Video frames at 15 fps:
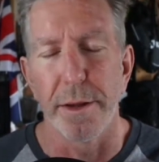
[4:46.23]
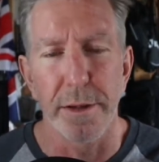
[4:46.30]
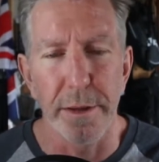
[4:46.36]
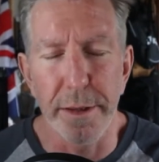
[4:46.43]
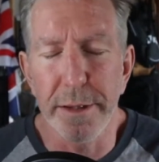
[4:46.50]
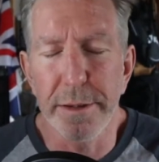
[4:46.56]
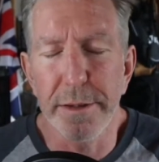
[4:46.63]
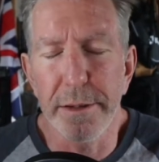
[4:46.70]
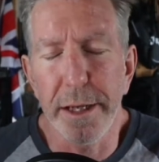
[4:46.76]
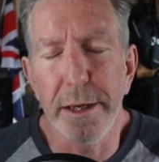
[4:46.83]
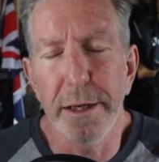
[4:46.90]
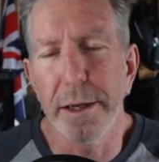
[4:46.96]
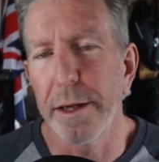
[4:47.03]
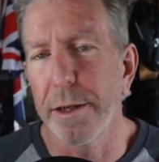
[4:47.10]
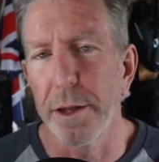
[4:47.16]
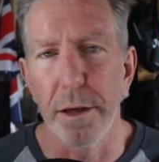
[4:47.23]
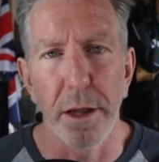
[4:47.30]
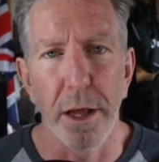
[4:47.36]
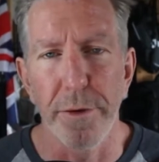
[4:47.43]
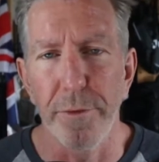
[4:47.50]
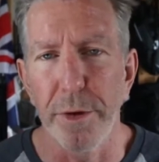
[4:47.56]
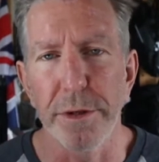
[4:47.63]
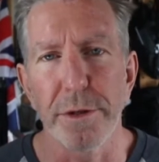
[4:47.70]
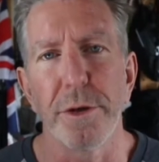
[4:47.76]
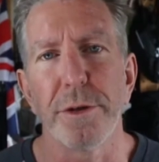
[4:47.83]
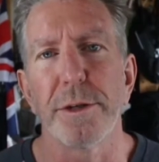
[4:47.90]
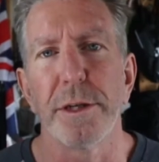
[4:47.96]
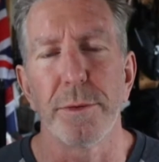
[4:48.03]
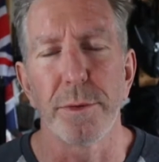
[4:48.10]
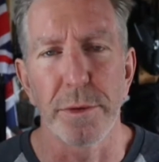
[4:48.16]
it stated it in a lot of research,
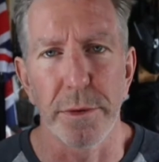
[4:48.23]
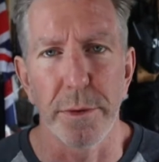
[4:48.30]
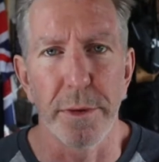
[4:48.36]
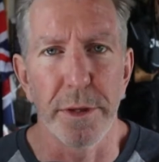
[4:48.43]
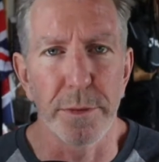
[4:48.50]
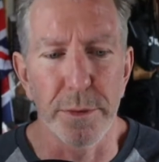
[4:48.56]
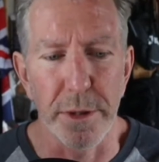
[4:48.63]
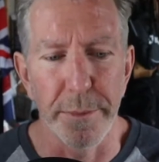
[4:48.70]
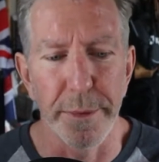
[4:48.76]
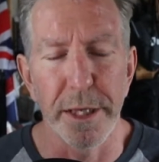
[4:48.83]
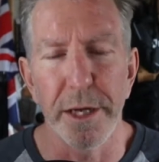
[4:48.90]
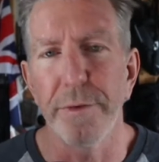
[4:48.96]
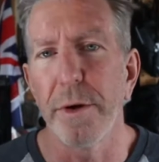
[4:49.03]
and this was going to be different.